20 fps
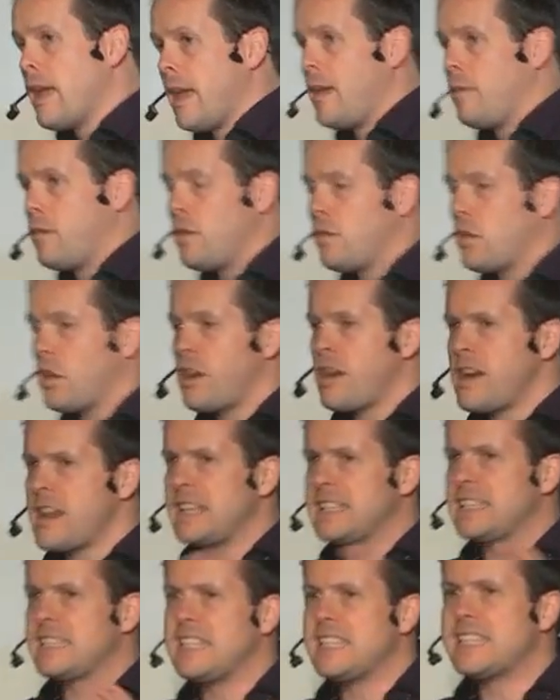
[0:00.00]
If you've got an
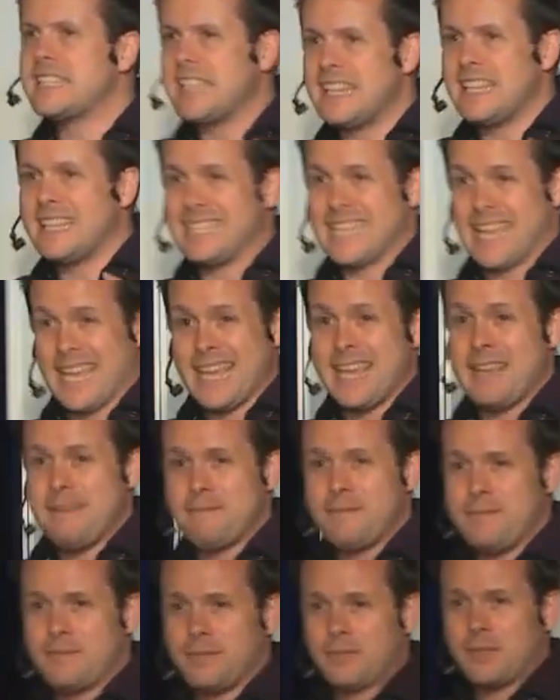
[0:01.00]
existing
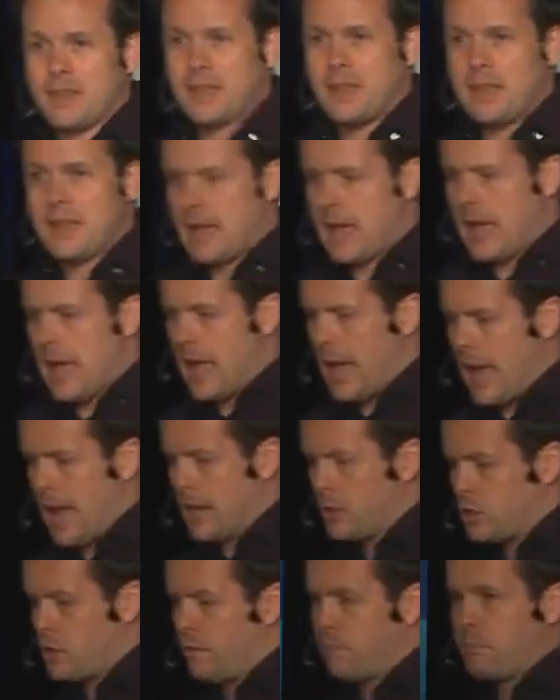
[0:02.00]
team
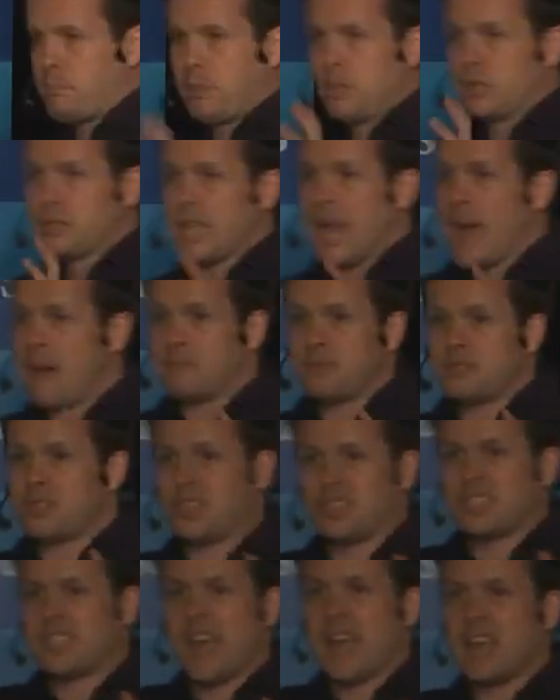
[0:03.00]
and you've built up
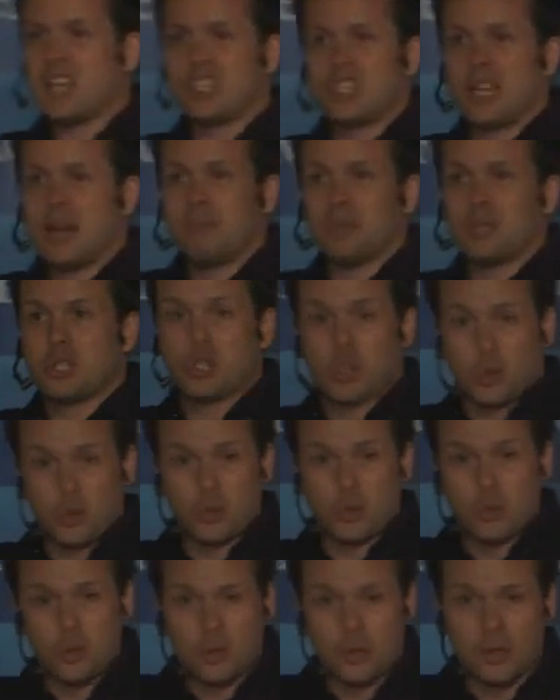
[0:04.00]
to stage number
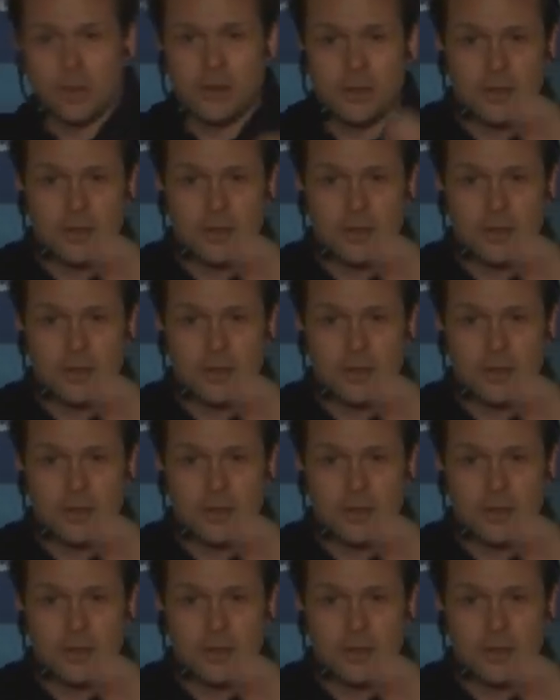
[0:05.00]
two